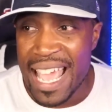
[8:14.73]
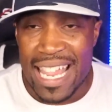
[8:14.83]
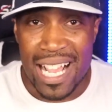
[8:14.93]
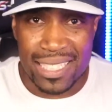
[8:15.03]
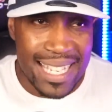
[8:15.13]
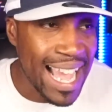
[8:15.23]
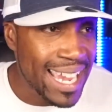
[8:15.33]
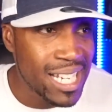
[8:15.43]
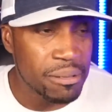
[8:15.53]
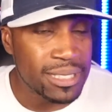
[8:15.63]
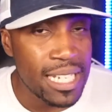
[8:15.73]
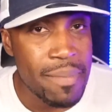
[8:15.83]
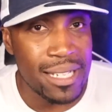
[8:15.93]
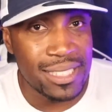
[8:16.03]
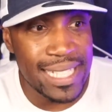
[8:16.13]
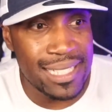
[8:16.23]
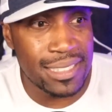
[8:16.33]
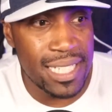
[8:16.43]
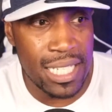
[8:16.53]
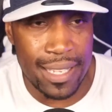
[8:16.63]
Y'all think I get upset about seeing
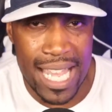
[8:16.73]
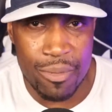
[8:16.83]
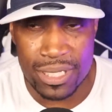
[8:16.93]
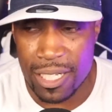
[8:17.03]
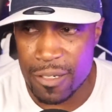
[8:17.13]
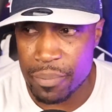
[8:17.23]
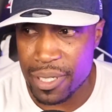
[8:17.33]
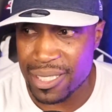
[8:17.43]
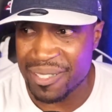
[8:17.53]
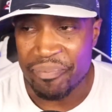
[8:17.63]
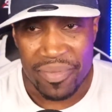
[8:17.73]
CeeDee Lamb return punts?